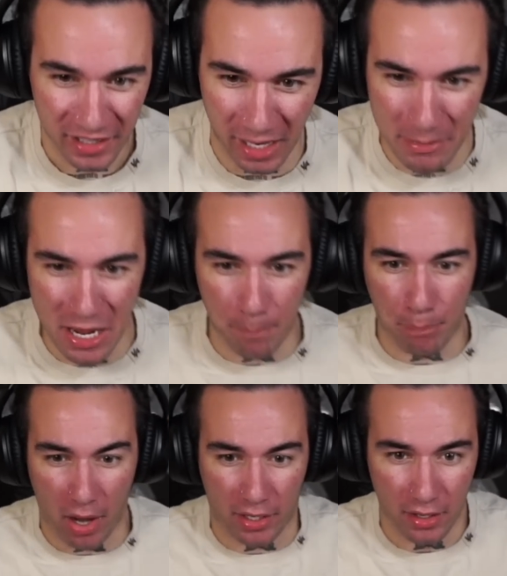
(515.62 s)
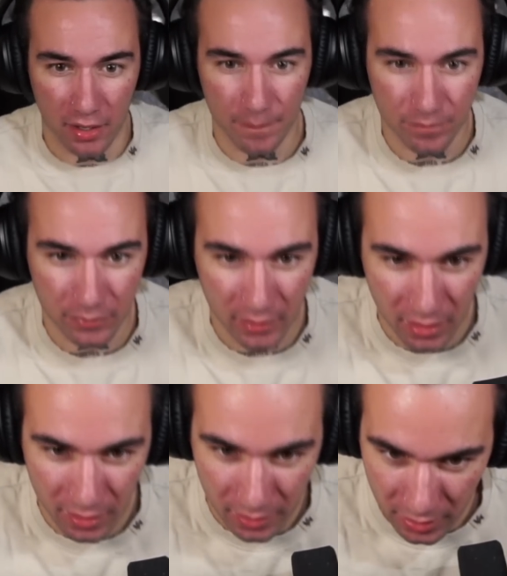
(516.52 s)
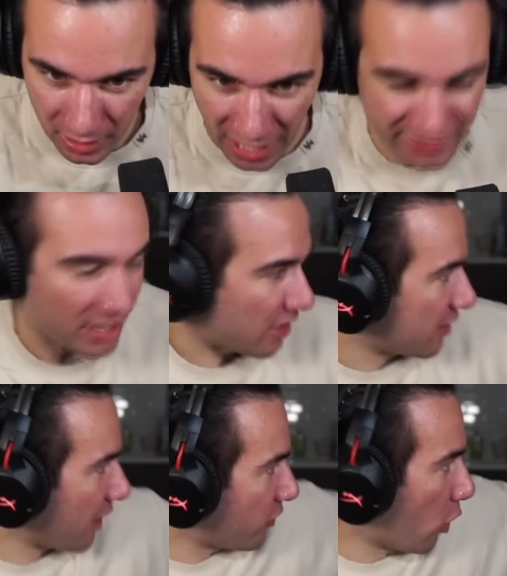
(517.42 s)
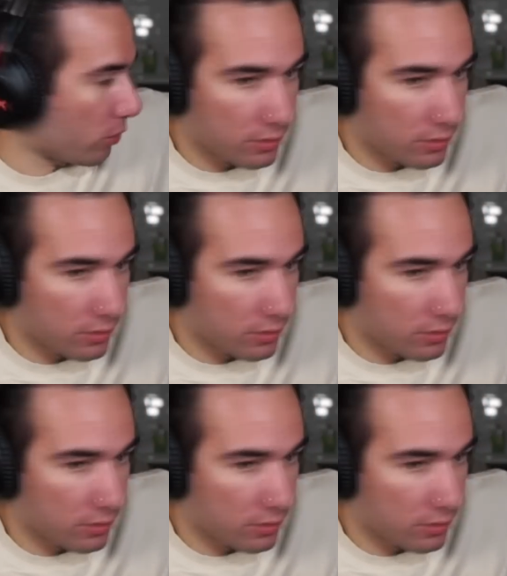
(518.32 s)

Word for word: Give me a book! I'd get the Death Note.